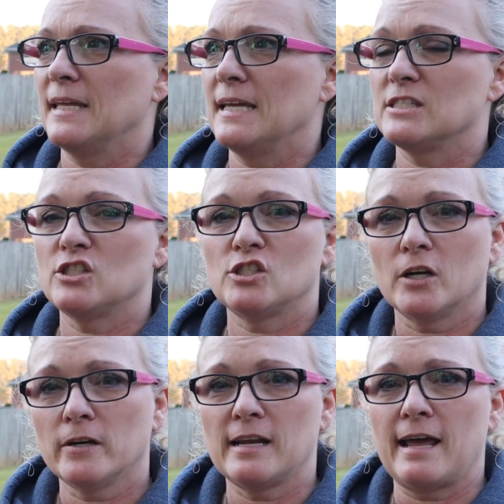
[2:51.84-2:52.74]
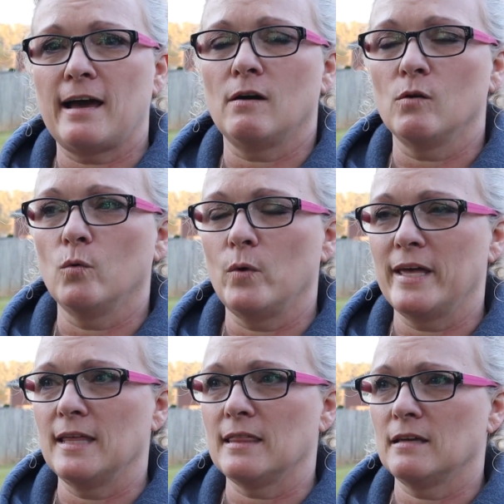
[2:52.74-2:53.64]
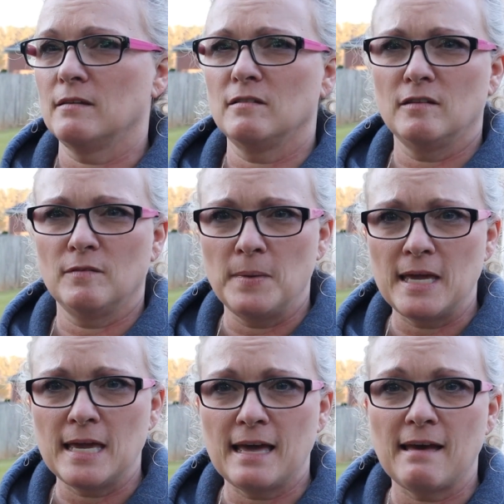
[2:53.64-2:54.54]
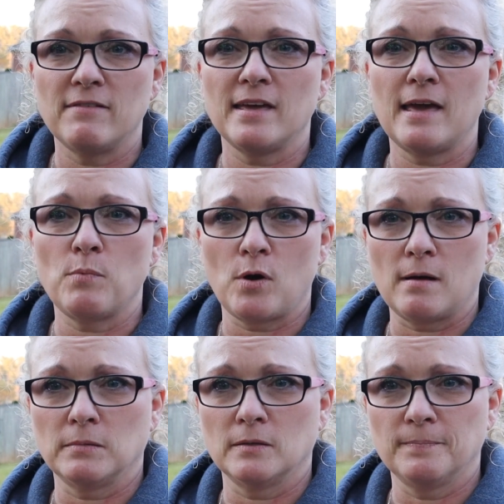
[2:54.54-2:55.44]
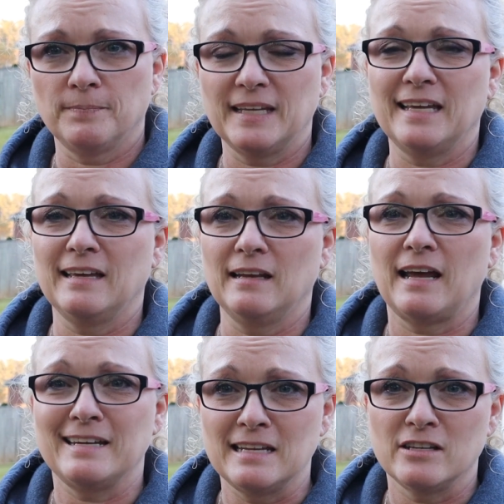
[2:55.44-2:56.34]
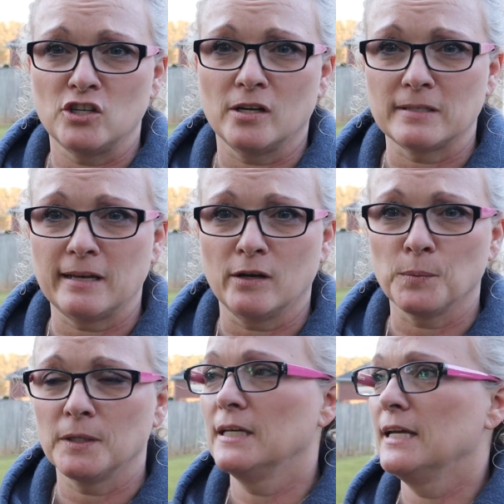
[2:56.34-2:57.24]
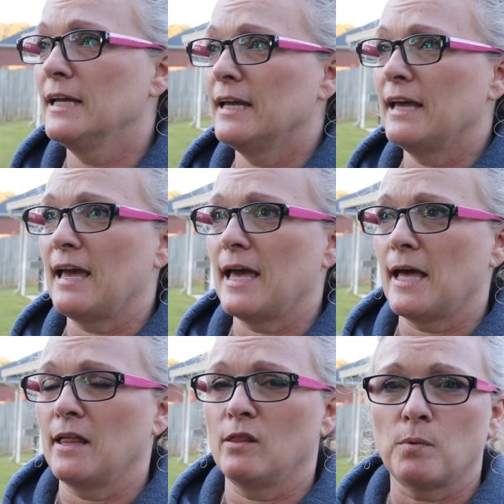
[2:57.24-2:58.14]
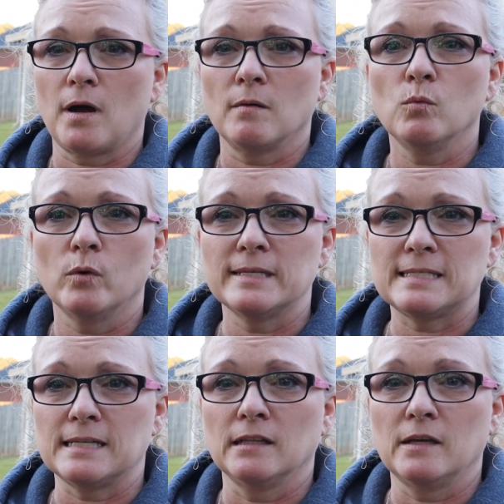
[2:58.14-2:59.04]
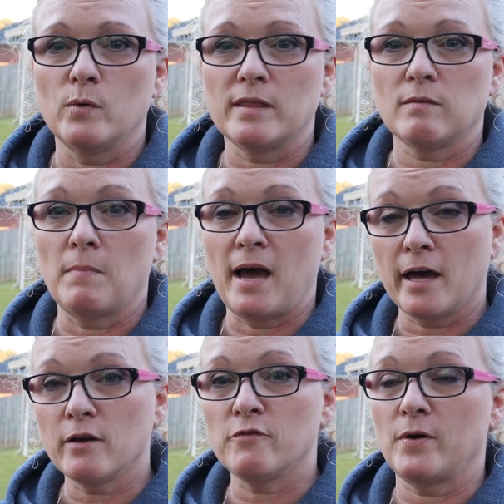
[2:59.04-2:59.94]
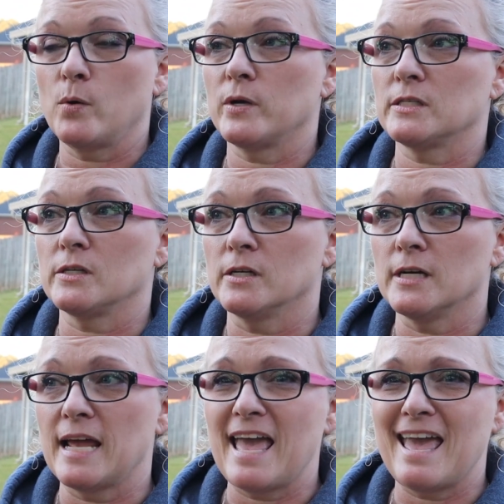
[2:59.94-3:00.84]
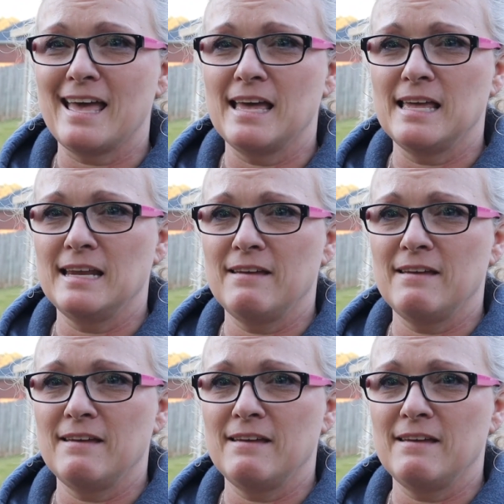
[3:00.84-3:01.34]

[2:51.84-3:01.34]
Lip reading: It started out with me having a problem and I needed y'all's help. And the problem was dealing with my autofocuser and